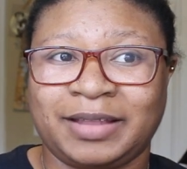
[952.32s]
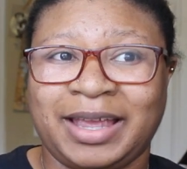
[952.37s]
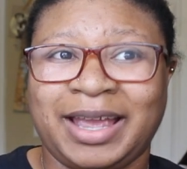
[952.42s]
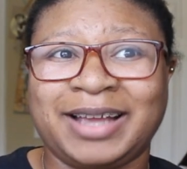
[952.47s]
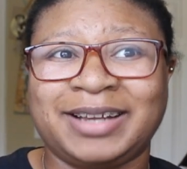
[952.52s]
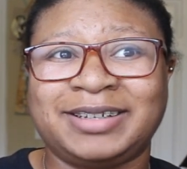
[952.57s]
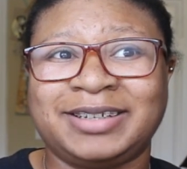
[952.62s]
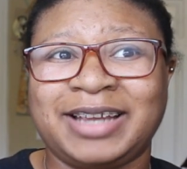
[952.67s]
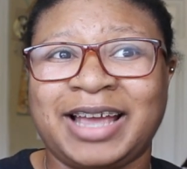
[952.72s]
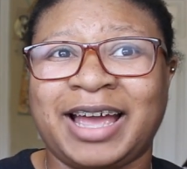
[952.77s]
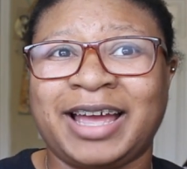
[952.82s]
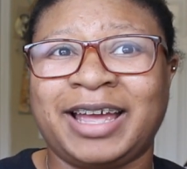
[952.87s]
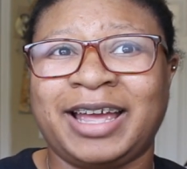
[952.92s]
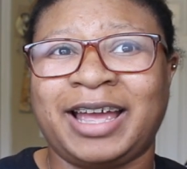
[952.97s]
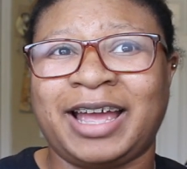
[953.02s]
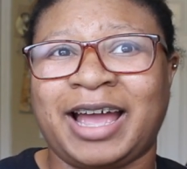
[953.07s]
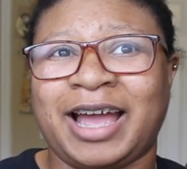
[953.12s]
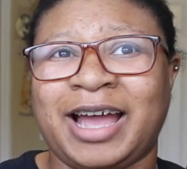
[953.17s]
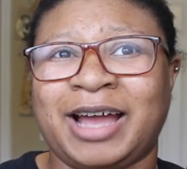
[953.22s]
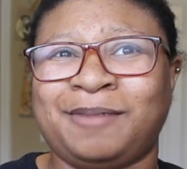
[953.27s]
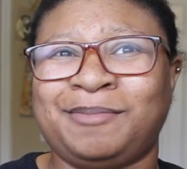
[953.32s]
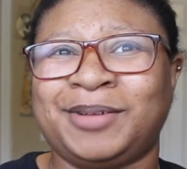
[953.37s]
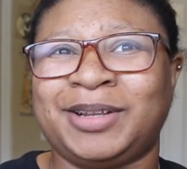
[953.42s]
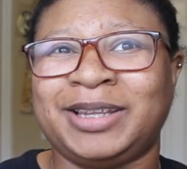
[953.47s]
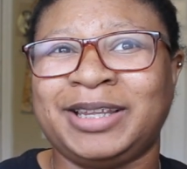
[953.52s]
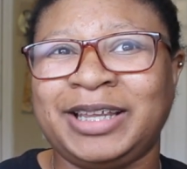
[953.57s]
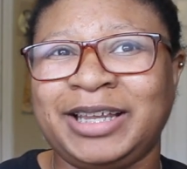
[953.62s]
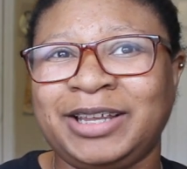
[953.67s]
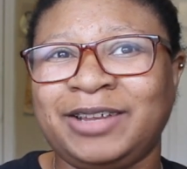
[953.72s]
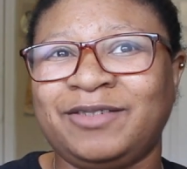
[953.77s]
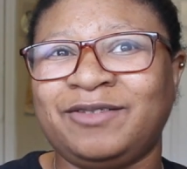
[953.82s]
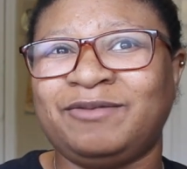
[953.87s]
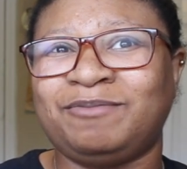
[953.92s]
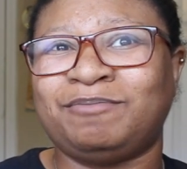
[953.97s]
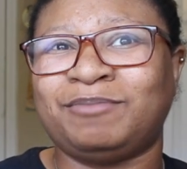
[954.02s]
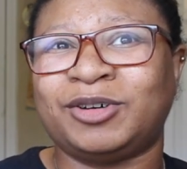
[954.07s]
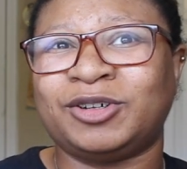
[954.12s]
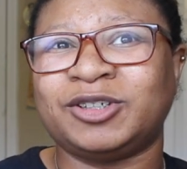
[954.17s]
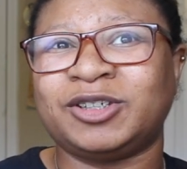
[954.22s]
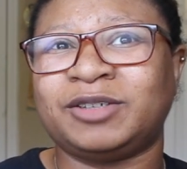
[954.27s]
Actually, I, I believe
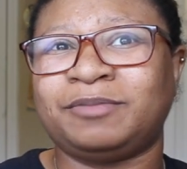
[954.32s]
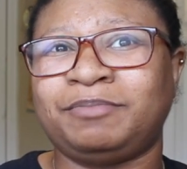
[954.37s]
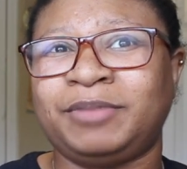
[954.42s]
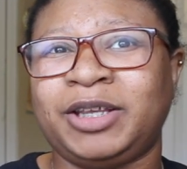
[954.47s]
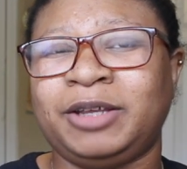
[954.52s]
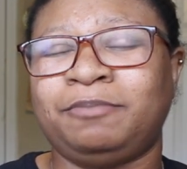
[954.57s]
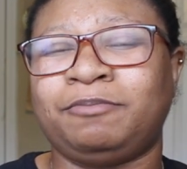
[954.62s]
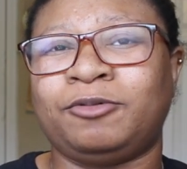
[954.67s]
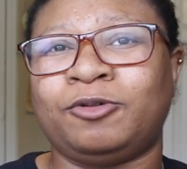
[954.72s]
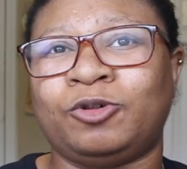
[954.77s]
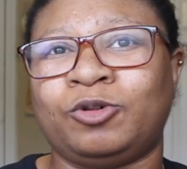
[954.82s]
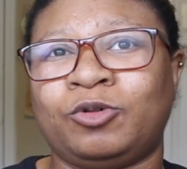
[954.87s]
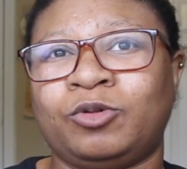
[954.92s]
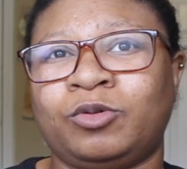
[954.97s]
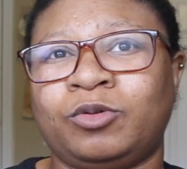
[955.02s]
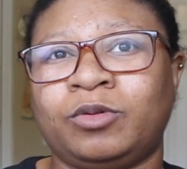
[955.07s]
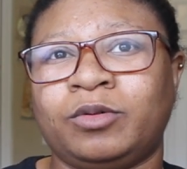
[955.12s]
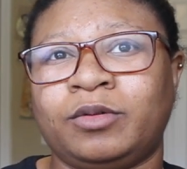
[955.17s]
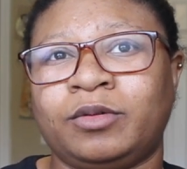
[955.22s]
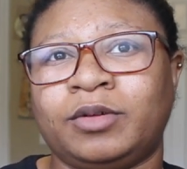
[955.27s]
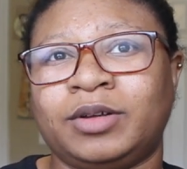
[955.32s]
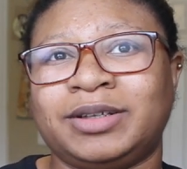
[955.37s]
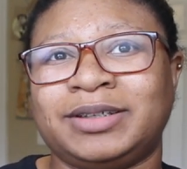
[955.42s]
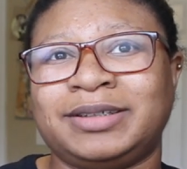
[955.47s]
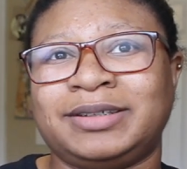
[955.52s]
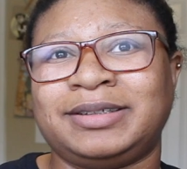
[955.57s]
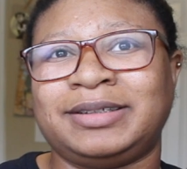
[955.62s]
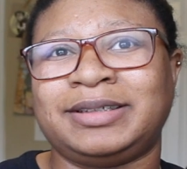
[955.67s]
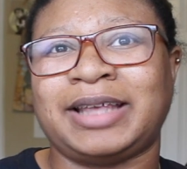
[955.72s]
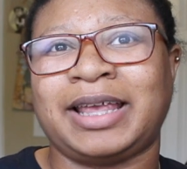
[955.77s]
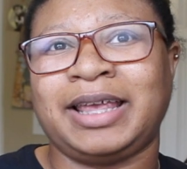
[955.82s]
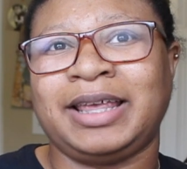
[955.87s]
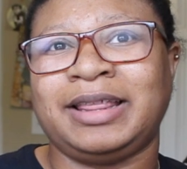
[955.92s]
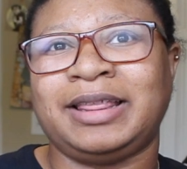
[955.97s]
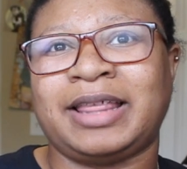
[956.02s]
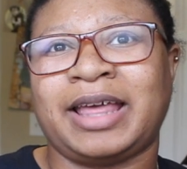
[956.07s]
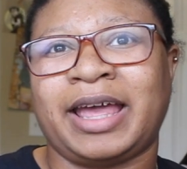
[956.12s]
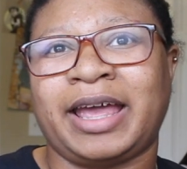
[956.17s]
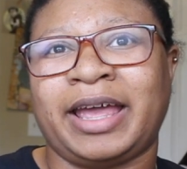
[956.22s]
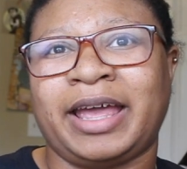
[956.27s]
most people say
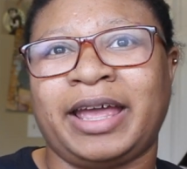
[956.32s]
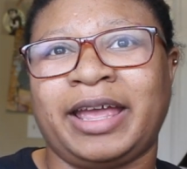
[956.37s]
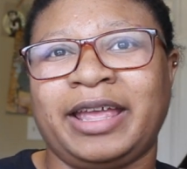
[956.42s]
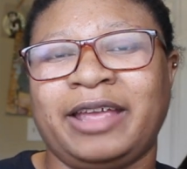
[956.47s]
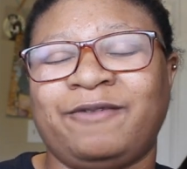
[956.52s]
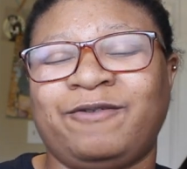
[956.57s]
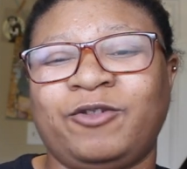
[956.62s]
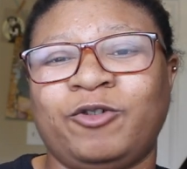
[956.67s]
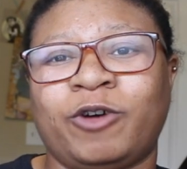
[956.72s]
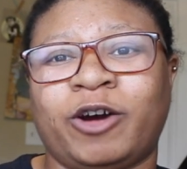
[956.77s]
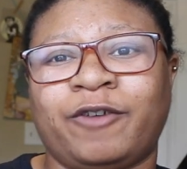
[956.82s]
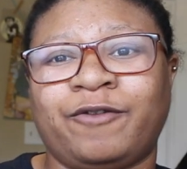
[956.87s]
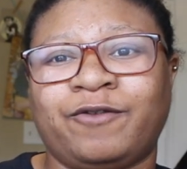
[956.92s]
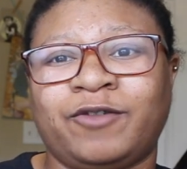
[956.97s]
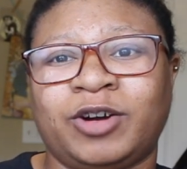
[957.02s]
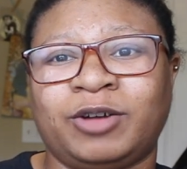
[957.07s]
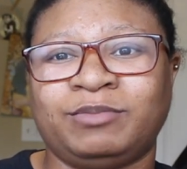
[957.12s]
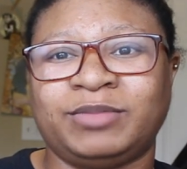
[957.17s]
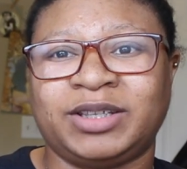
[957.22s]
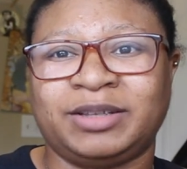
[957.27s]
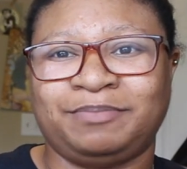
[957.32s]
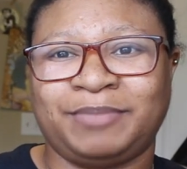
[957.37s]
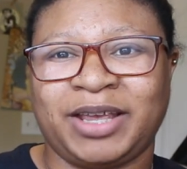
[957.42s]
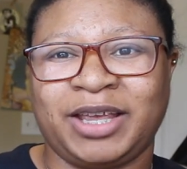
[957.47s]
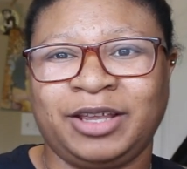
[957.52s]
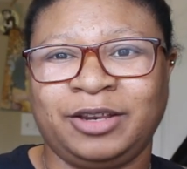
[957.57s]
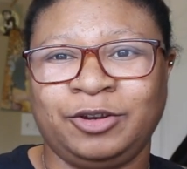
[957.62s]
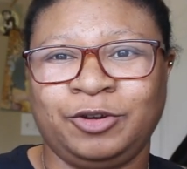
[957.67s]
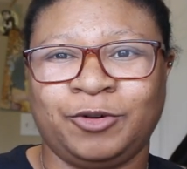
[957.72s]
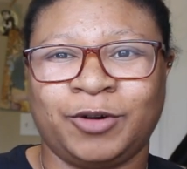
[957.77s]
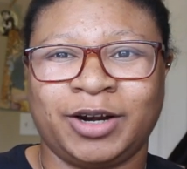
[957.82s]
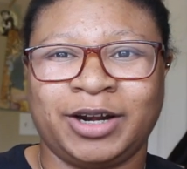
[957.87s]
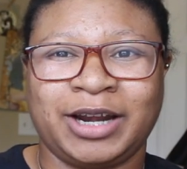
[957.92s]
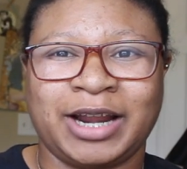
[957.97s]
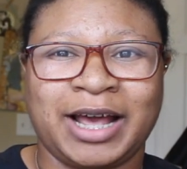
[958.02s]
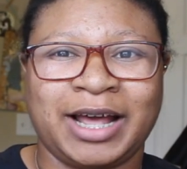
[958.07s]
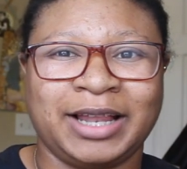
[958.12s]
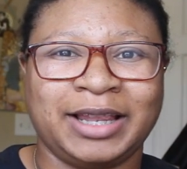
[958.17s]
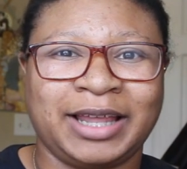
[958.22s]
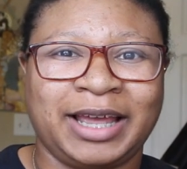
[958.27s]
that if you are from Spain, you are
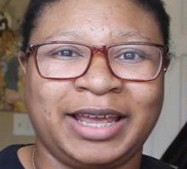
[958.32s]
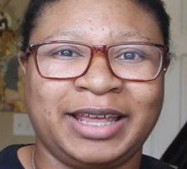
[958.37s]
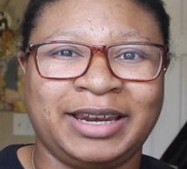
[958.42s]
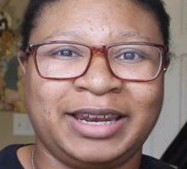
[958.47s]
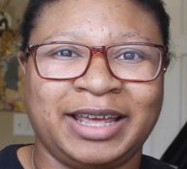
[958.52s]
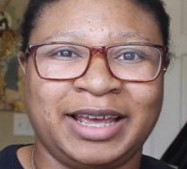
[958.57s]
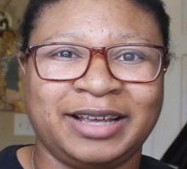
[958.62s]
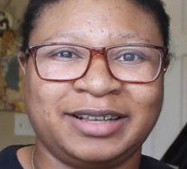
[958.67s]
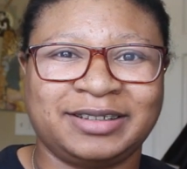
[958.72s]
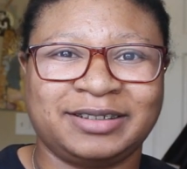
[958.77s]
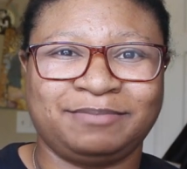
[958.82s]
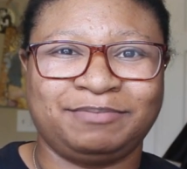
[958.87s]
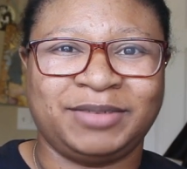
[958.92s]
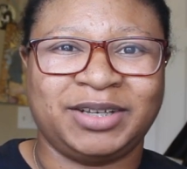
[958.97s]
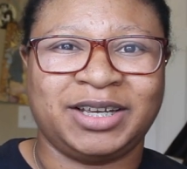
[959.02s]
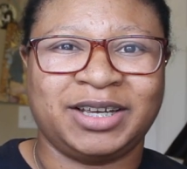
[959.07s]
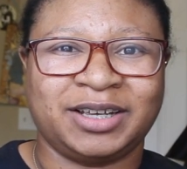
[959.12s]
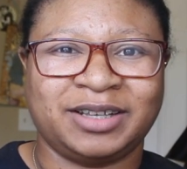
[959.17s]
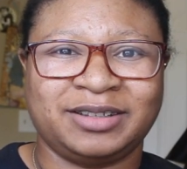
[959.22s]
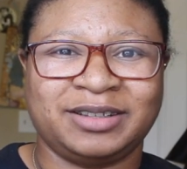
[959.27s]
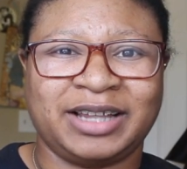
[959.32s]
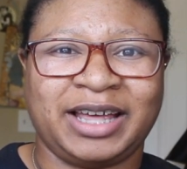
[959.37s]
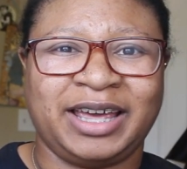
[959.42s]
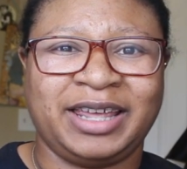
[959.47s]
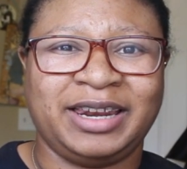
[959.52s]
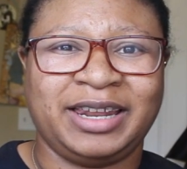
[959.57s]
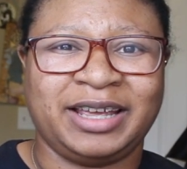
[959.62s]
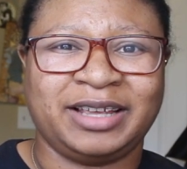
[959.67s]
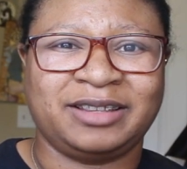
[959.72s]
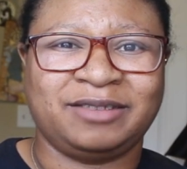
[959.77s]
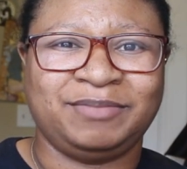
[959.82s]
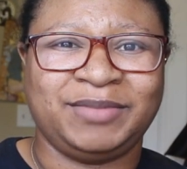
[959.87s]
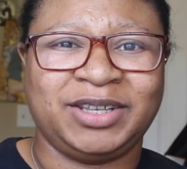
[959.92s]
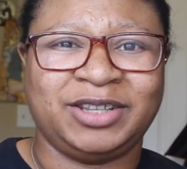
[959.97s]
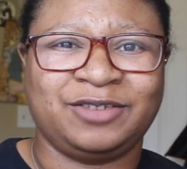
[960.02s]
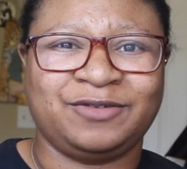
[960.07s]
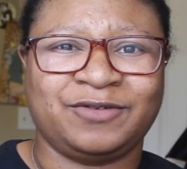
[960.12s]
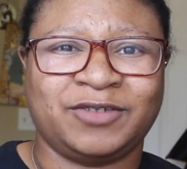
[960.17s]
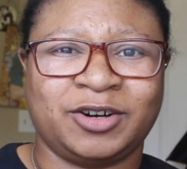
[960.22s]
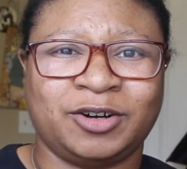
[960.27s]
not Latinx because Latinx
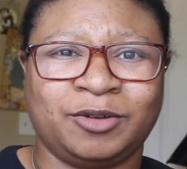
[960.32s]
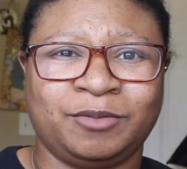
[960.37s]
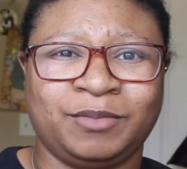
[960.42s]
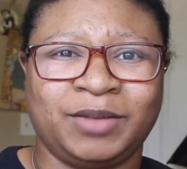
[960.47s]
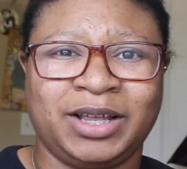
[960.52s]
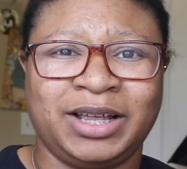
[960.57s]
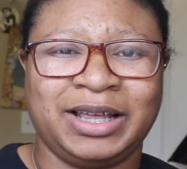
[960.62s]
means from